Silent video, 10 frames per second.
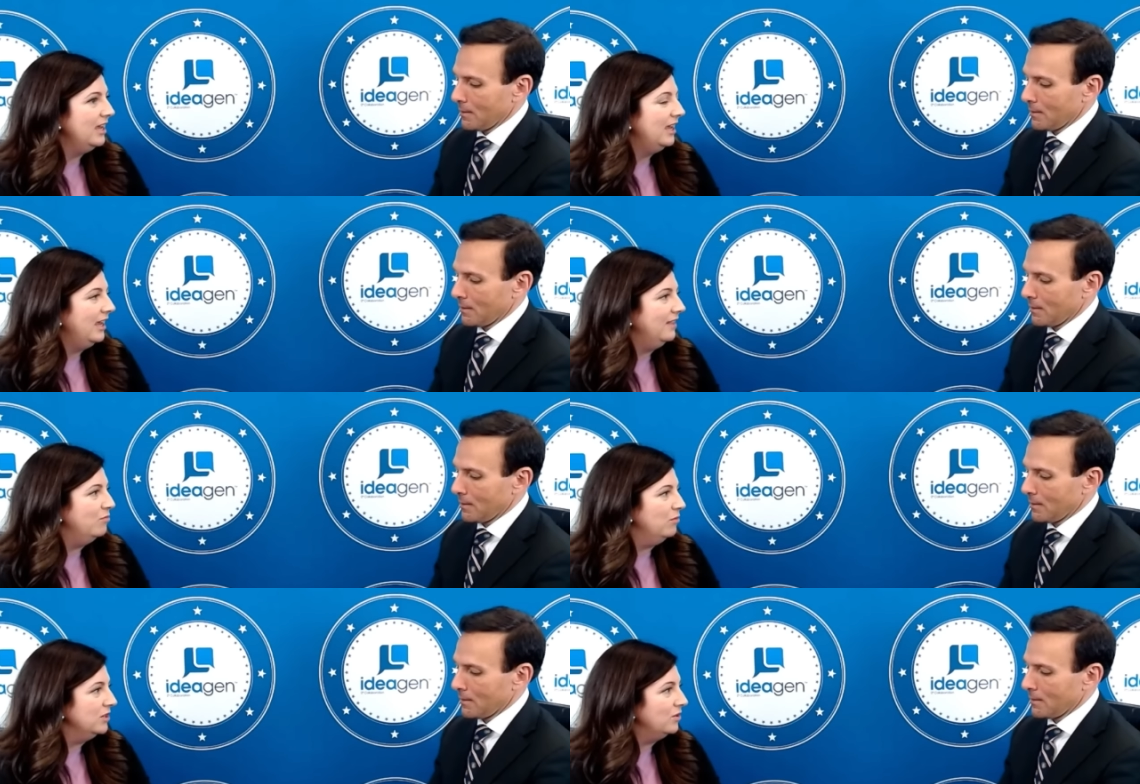Speaker 1: in
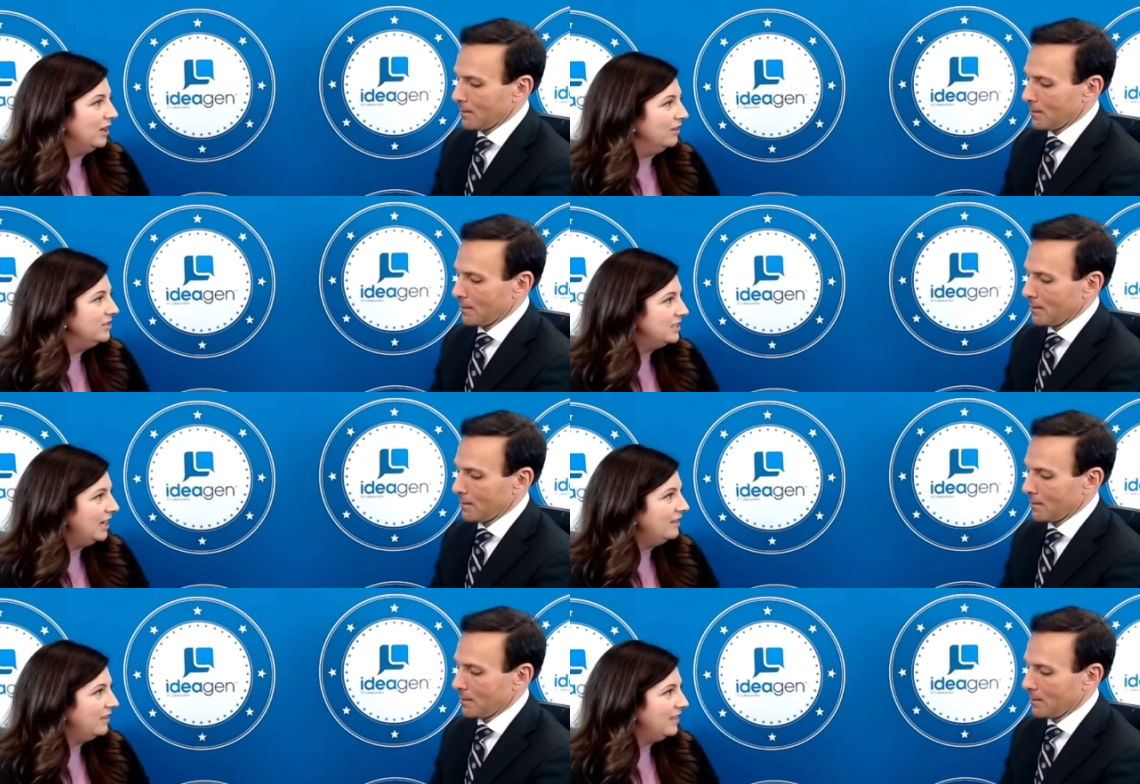the mental health
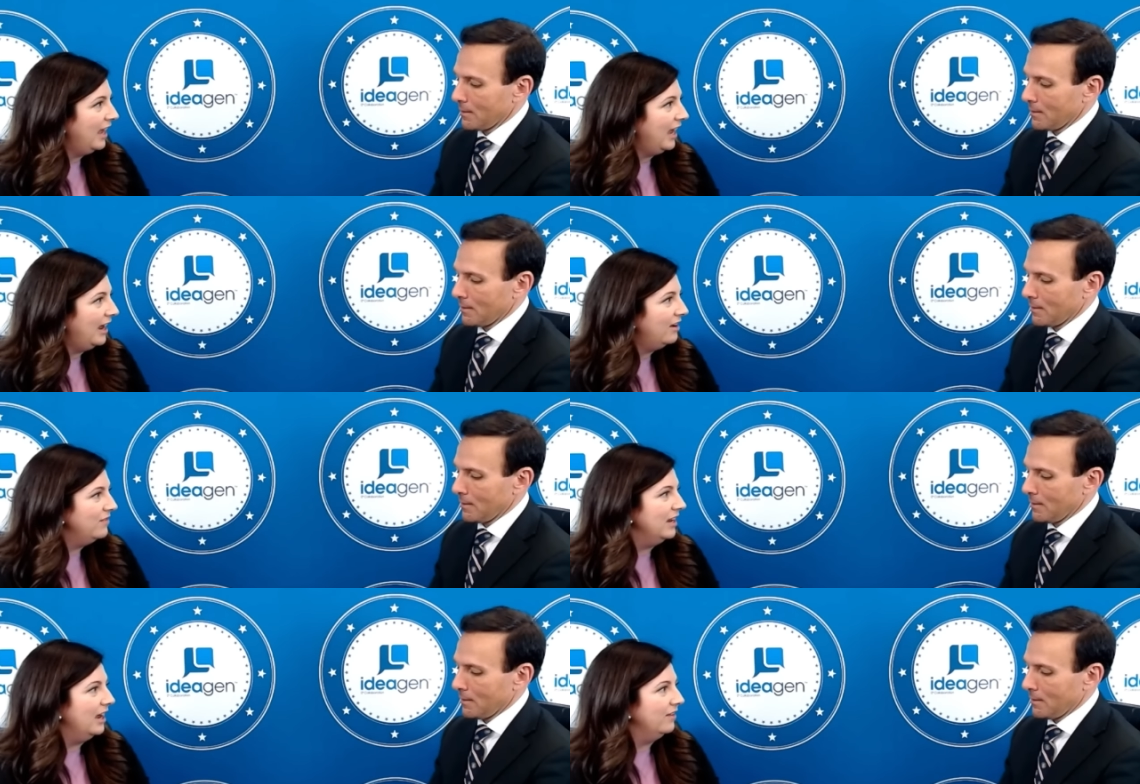state that they
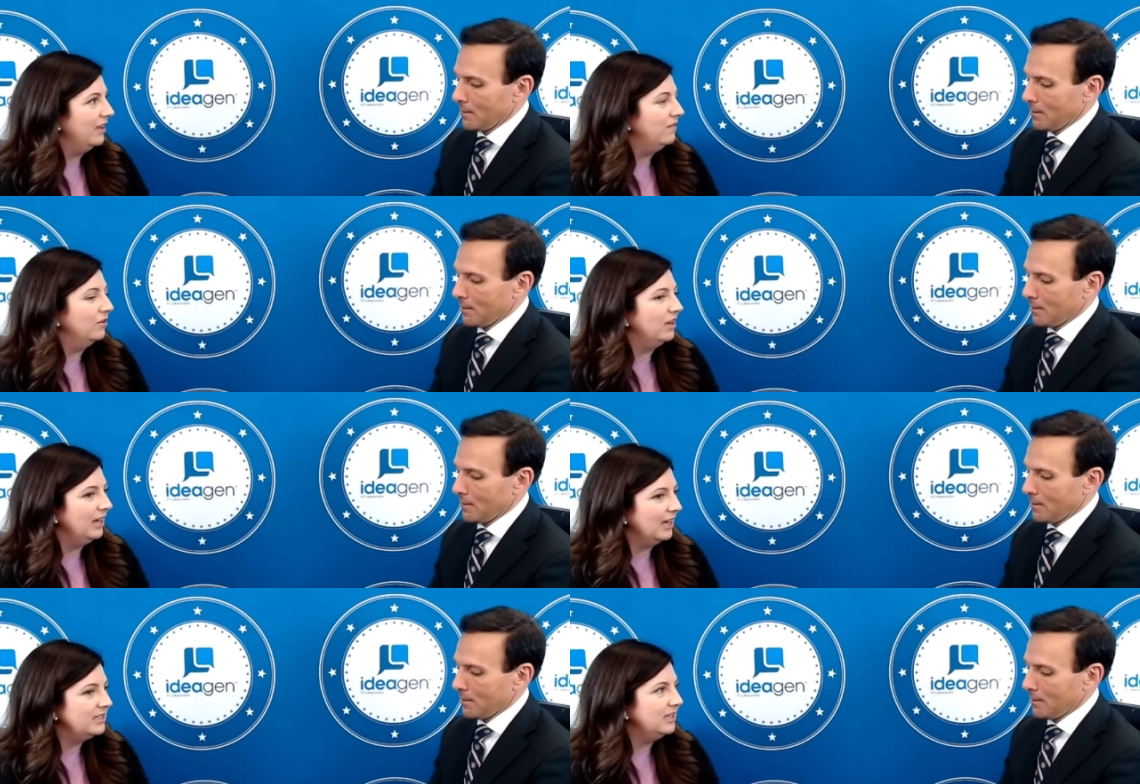have and how they feel
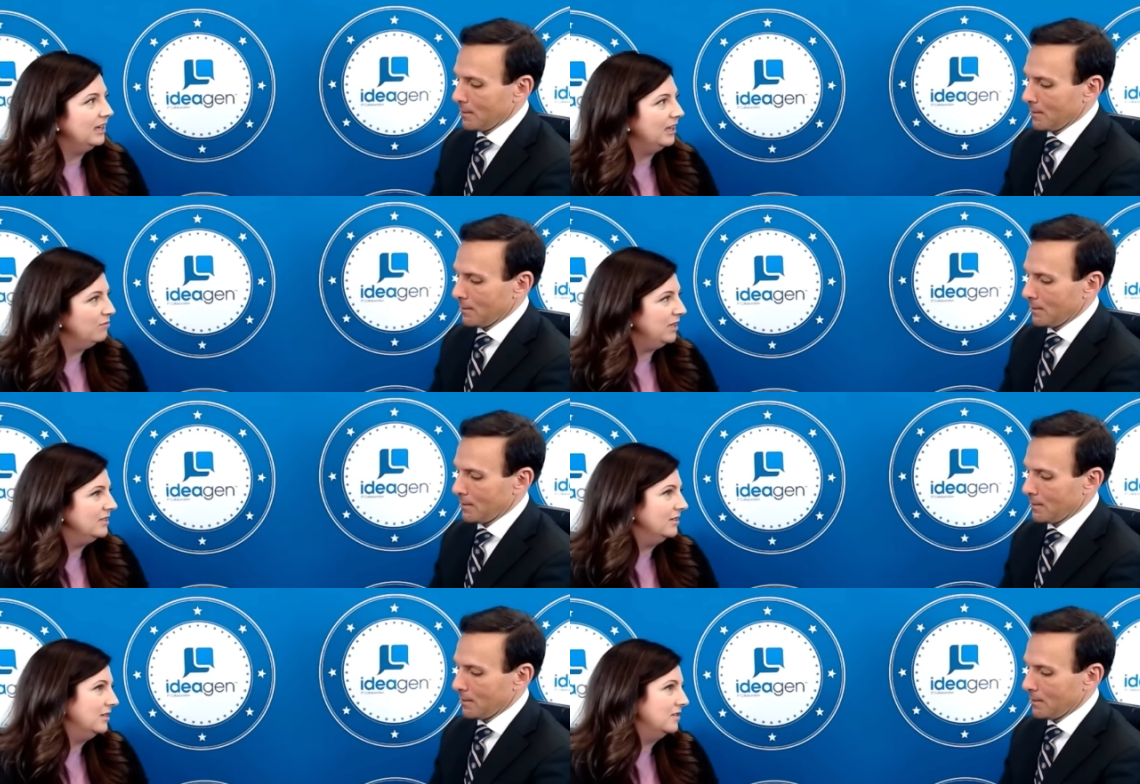connected and can be
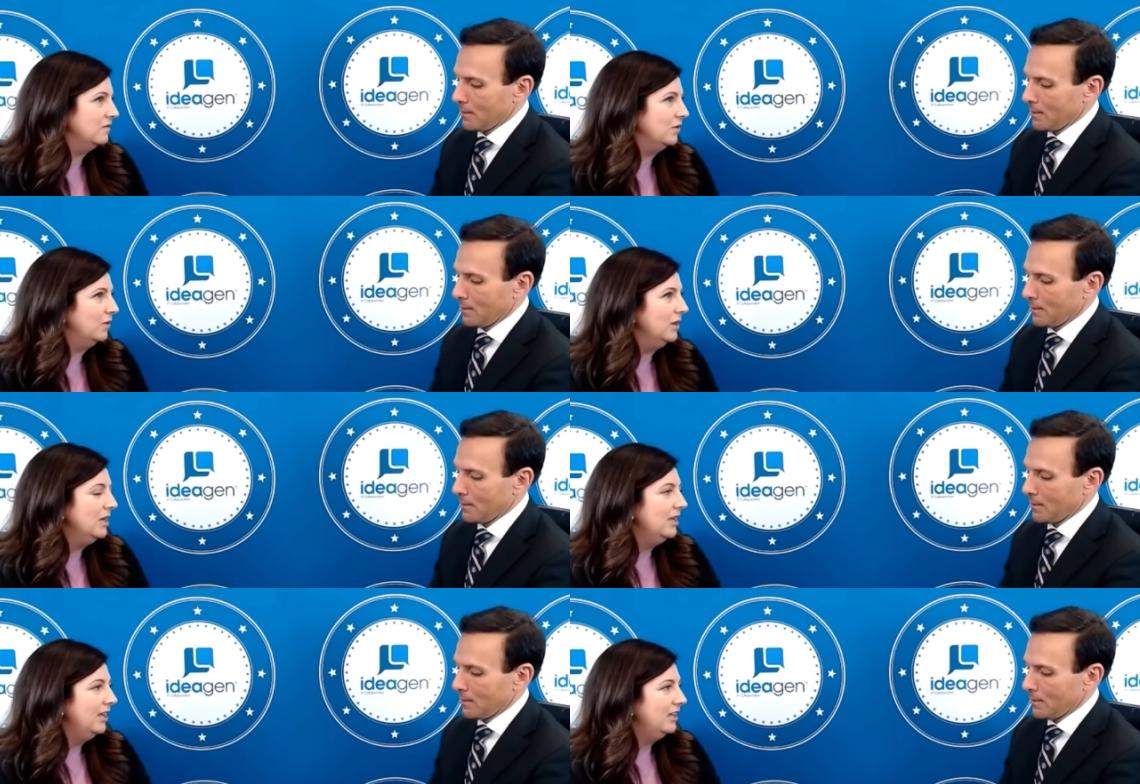successful
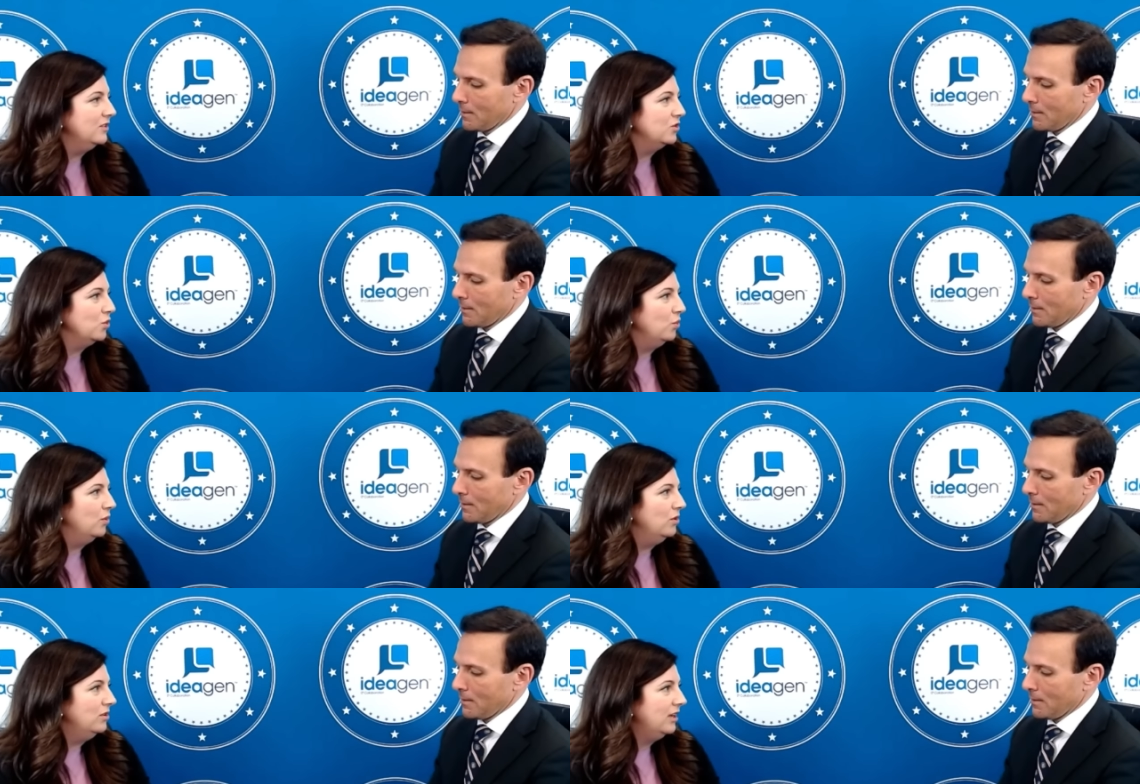in
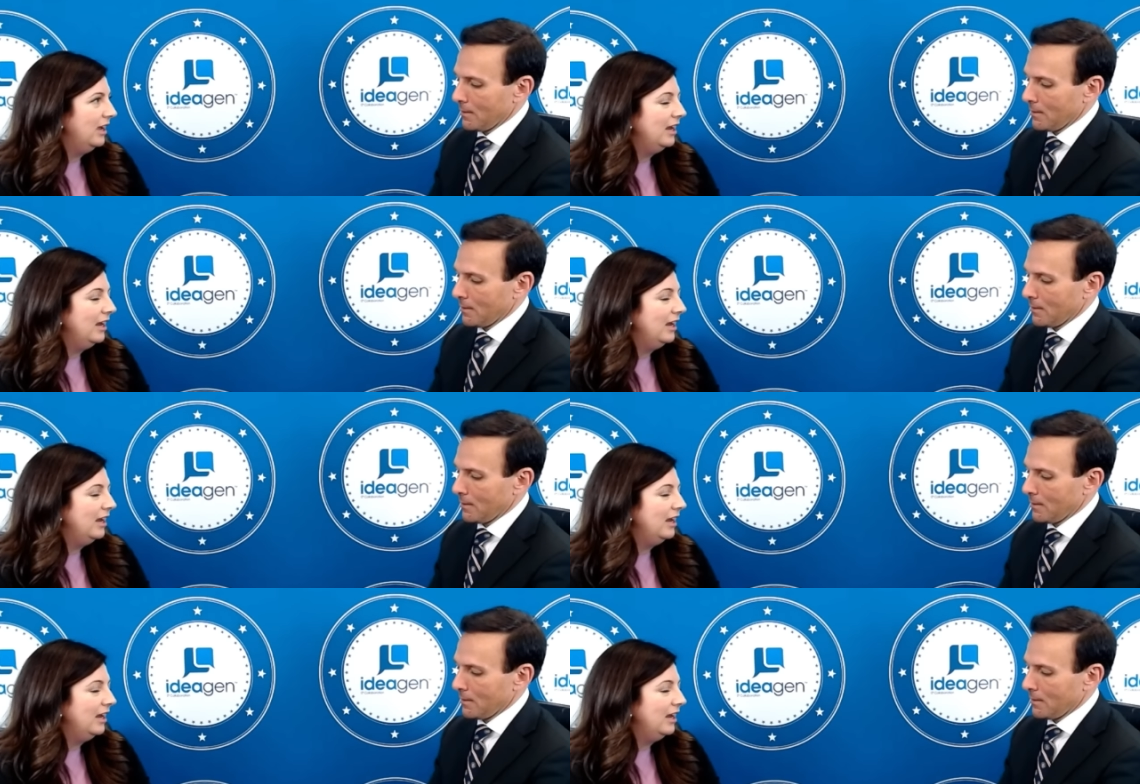school.